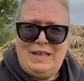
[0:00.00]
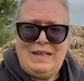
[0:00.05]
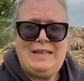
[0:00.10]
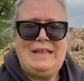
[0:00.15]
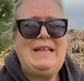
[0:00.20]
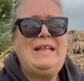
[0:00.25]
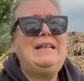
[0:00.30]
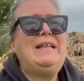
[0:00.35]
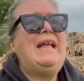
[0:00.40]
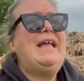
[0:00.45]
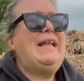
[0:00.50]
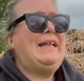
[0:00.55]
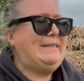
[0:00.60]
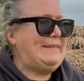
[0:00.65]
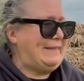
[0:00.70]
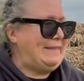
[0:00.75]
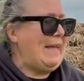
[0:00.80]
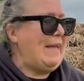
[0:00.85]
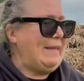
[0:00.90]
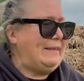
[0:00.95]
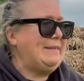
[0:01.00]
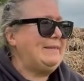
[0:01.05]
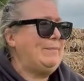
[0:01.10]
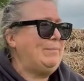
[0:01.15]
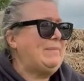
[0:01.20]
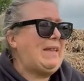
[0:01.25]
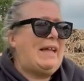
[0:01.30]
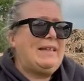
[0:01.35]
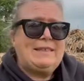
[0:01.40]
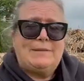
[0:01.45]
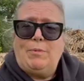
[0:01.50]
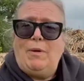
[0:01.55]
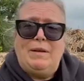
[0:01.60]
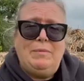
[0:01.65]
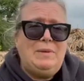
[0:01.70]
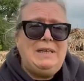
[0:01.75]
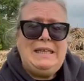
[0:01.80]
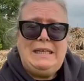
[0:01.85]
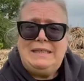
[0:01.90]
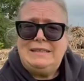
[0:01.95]
It, it, it's, it's, that's why
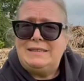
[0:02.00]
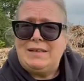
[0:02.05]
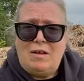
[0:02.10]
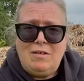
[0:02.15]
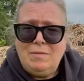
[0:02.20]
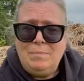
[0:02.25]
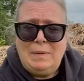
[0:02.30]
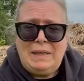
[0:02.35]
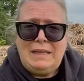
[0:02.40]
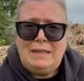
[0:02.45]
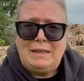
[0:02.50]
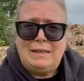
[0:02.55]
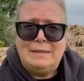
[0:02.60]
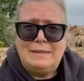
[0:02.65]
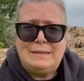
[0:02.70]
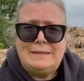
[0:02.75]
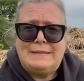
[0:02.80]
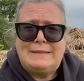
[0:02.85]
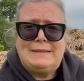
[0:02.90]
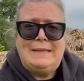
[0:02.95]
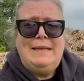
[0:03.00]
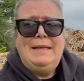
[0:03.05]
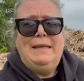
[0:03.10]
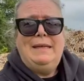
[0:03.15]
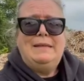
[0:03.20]
we need dung beetles.